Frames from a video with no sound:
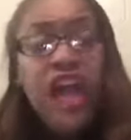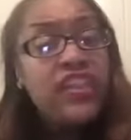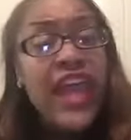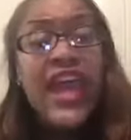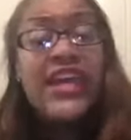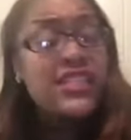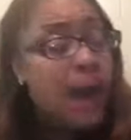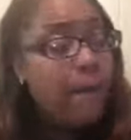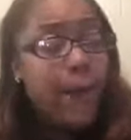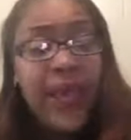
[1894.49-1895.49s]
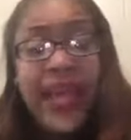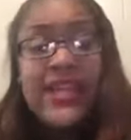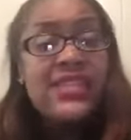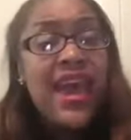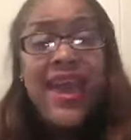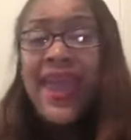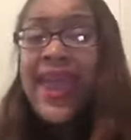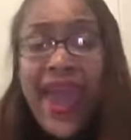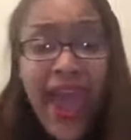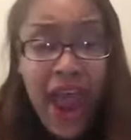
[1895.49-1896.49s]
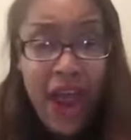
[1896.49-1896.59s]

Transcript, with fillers: There is a peace here